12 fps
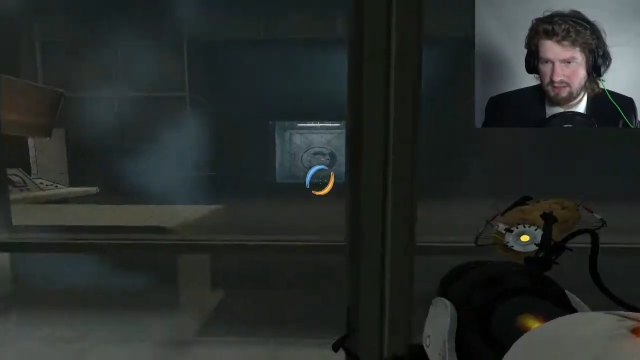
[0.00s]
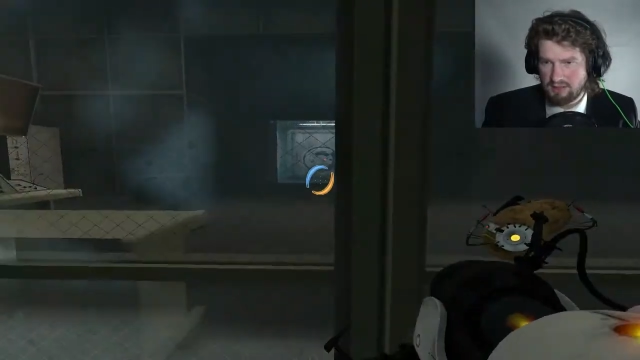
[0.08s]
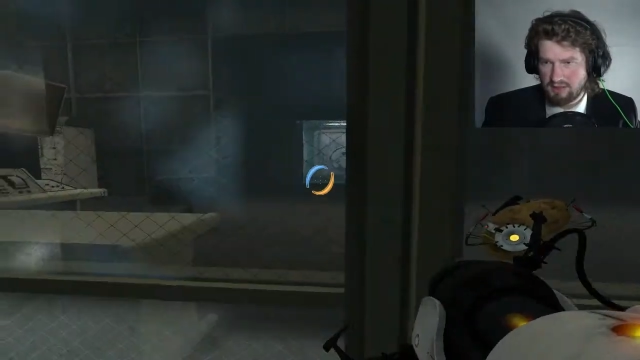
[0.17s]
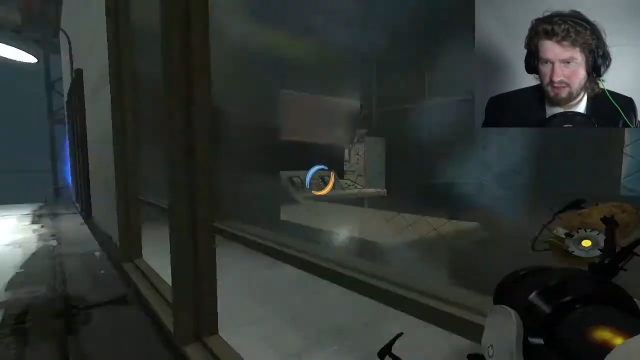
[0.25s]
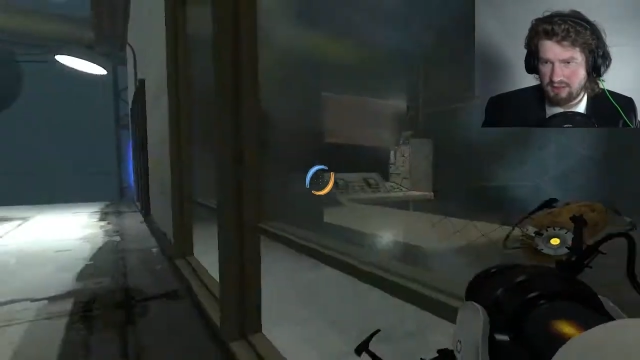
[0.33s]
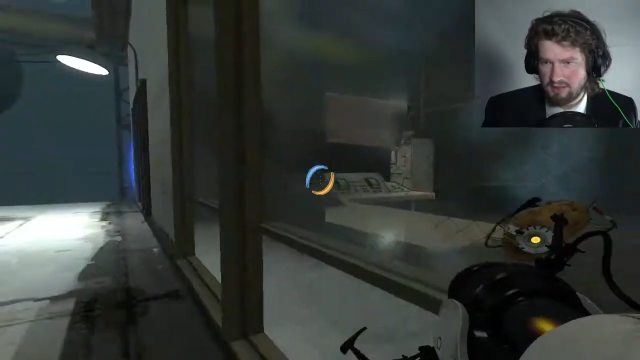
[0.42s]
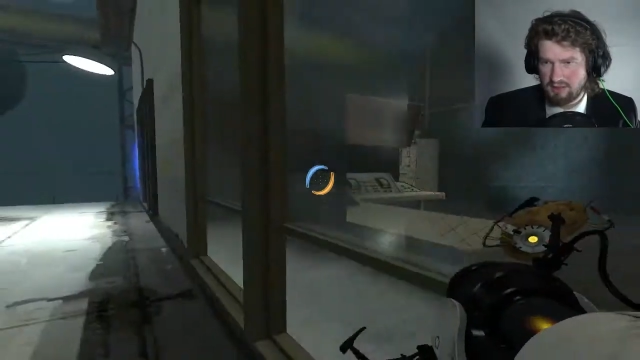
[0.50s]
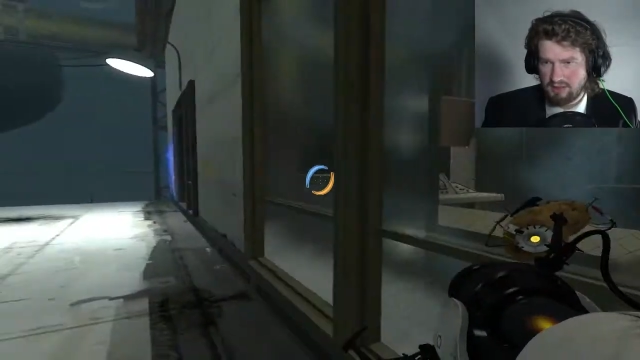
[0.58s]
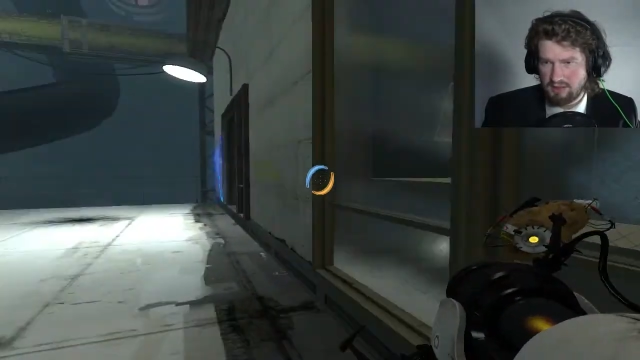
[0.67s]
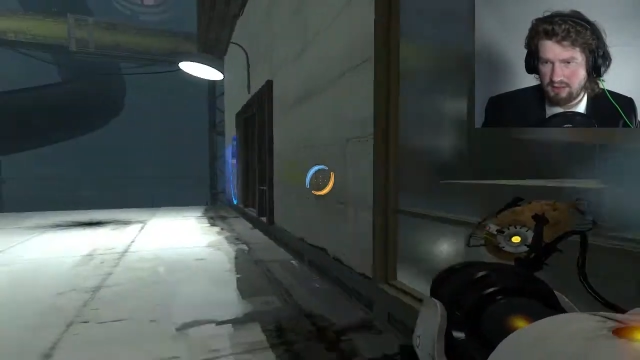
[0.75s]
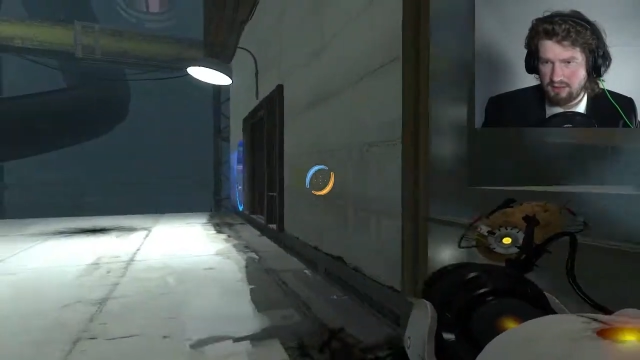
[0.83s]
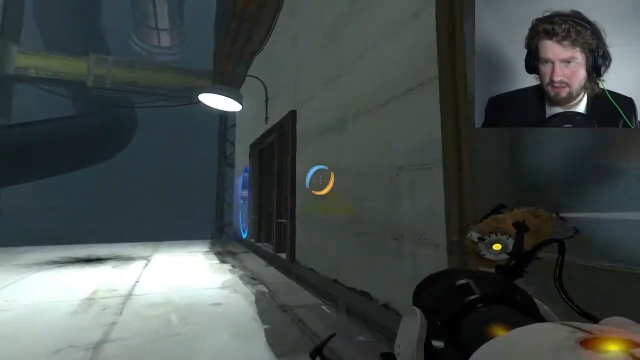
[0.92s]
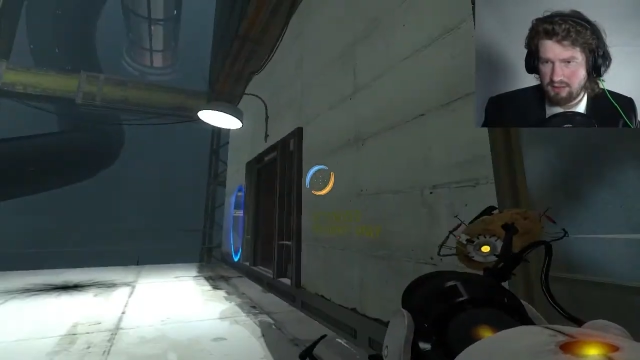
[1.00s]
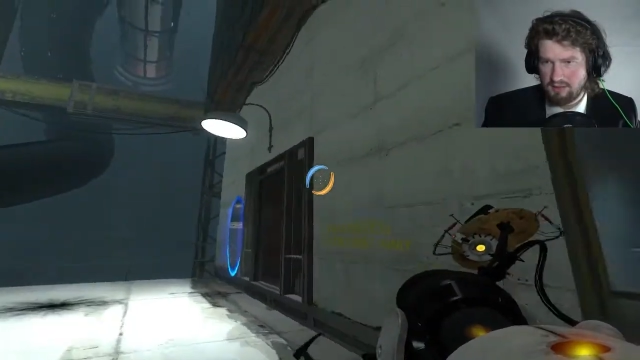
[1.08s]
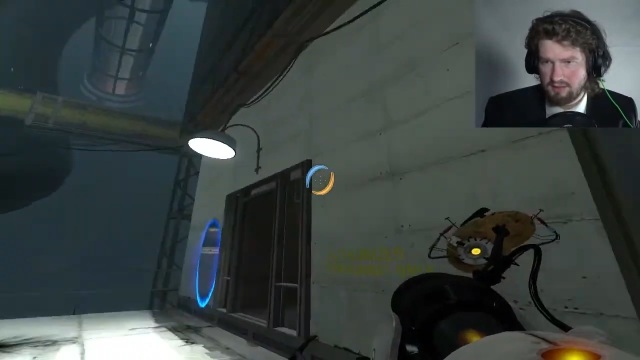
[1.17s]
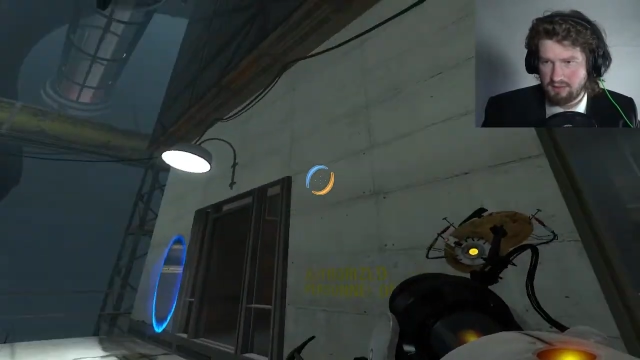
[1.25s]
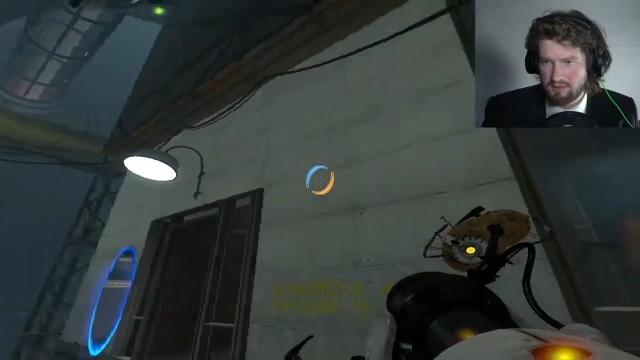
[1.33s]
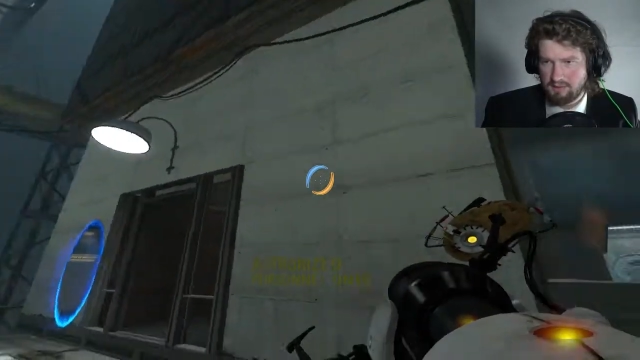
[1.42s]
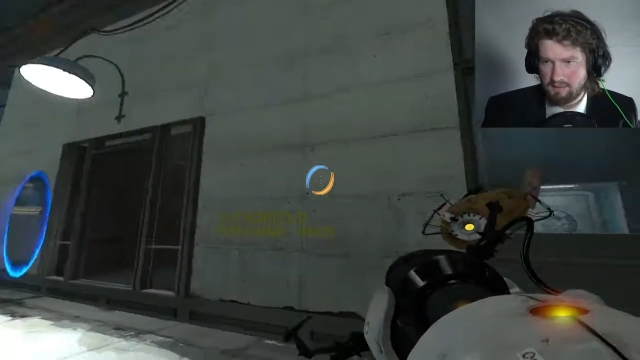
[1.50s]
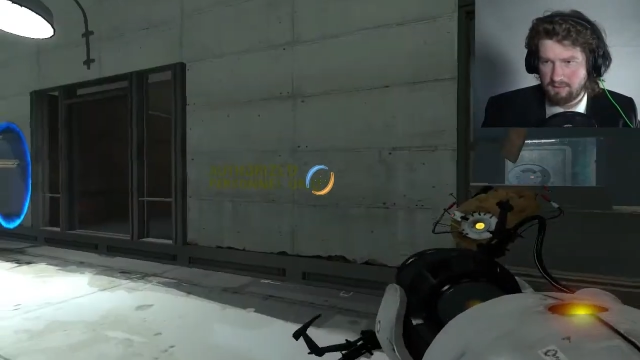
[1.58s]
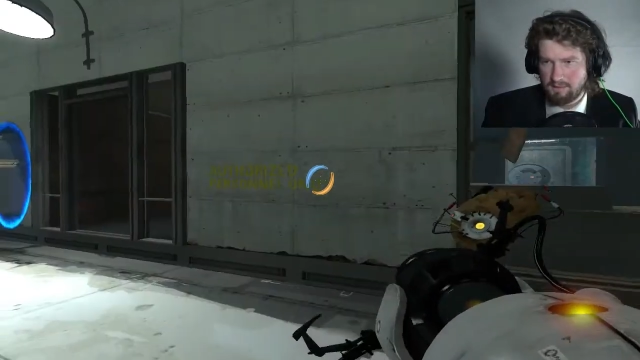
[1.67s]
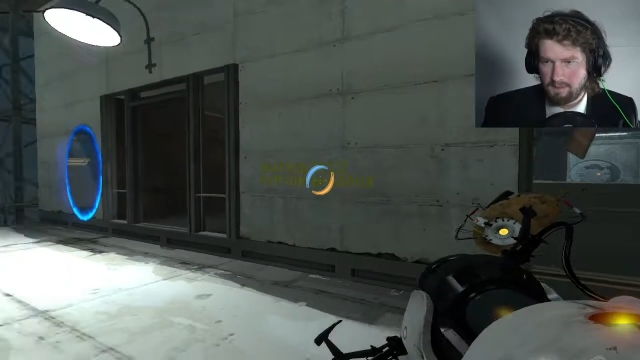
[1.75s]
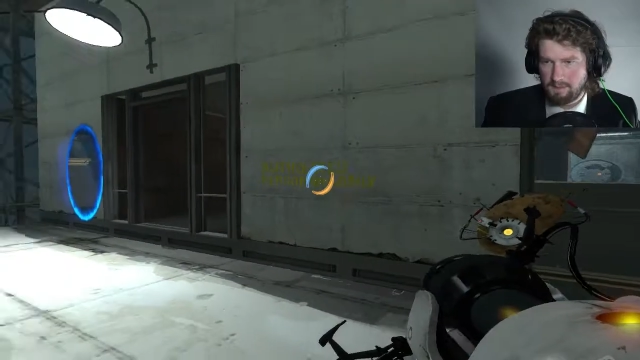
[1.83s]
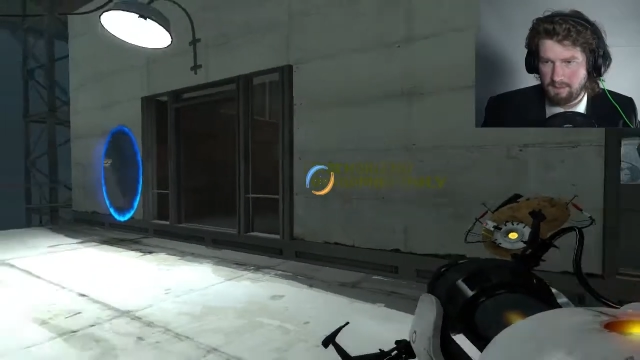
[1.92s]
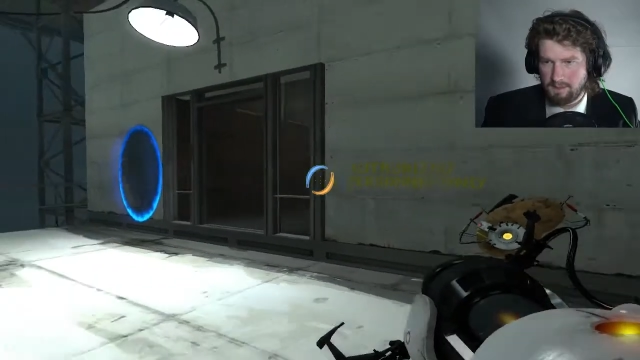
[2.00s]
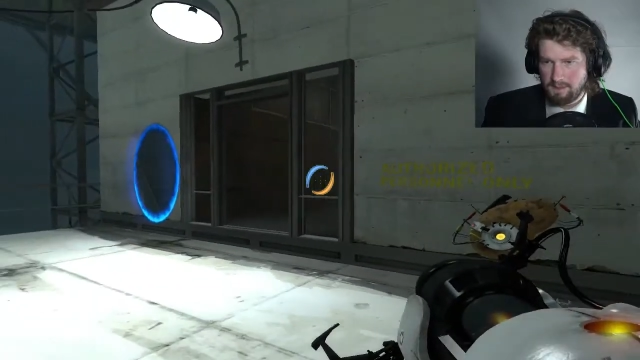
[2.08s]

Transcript: No one is speaking in this clip.